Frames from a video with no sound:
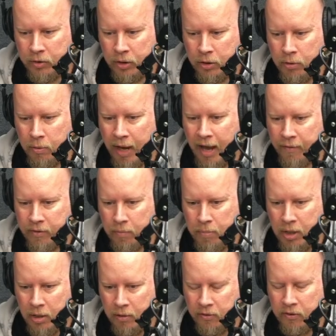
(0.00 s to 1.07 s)
You have to
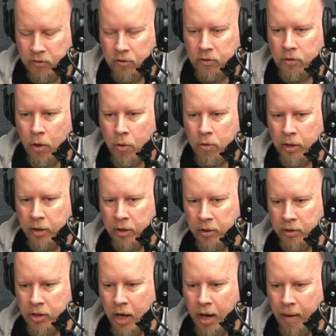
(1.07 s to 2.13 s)
be so good at your
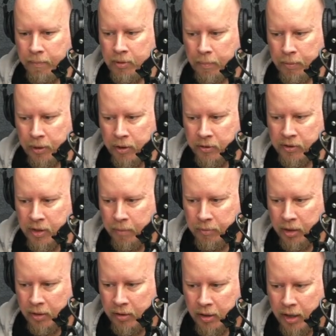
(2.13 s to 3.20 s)
job to produce
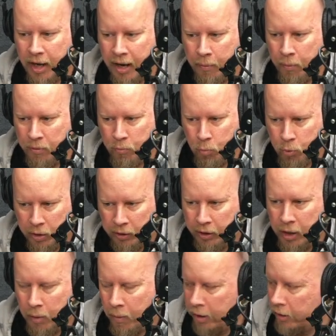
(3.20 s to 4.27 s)
something that I really
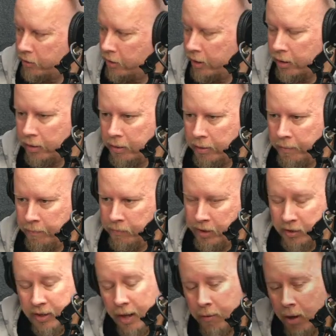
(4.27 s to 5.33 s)
don't want to drink.
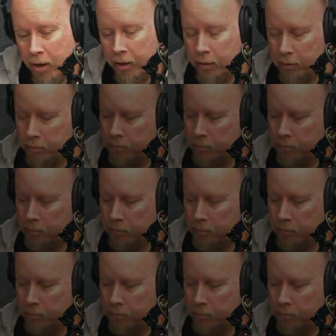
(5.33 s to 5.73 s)
It's ironic.